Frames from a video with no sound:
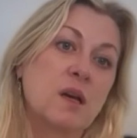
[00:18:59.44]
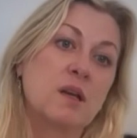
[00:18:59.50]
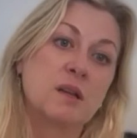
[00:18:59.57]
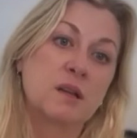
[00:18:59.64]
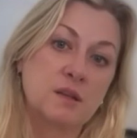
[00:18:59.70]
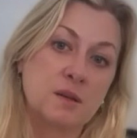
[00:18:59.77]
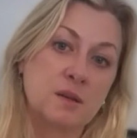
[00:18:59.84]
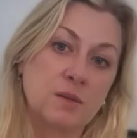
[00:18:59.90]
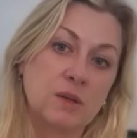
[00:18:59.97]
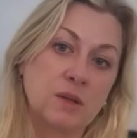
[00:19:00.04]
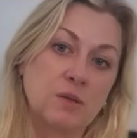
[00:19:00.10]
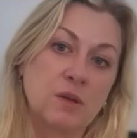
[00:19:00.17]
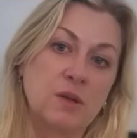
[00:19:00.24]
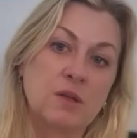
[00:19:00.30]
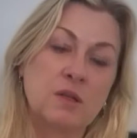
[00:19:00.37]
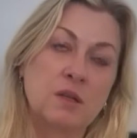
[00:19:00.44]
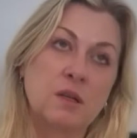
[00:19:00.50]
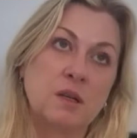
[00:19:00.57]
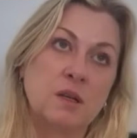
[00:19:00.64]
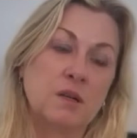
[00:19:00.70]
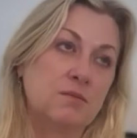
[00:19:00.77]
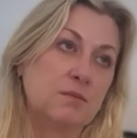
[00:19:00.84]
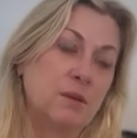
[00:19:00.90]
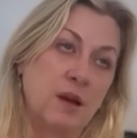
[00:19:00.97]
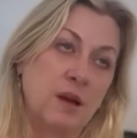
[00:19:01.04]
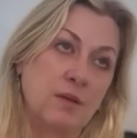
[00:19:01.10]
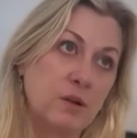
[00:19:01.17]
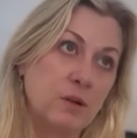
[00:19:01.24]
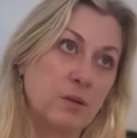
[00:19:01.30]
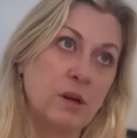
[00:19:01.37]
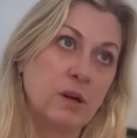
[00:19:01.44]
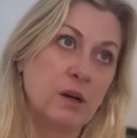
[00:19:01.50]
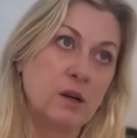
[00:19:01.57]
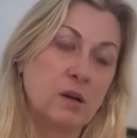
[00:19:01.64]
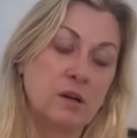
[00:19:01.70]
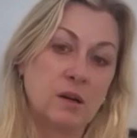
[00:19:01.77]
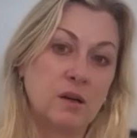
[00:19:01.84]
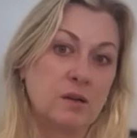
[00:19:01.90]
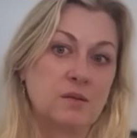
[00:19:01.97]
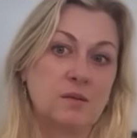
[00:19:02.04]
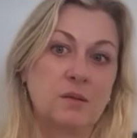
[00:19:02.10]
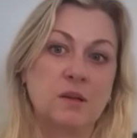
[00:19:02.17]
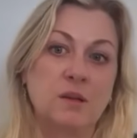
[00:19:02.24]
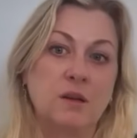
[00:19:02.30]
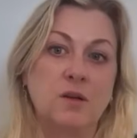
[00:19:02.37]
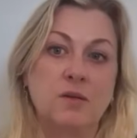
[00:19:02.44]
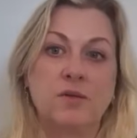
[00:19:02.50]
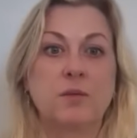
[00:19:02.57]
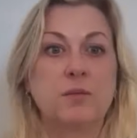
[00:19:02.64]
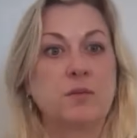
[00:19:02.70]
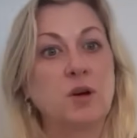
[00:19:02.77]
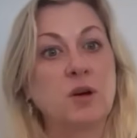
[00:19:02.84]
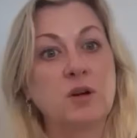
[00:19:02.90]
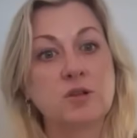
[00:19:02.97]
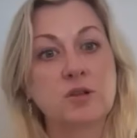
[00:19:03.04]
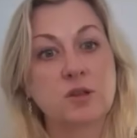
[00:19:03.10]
And that's something we see everywhere and, you know, from large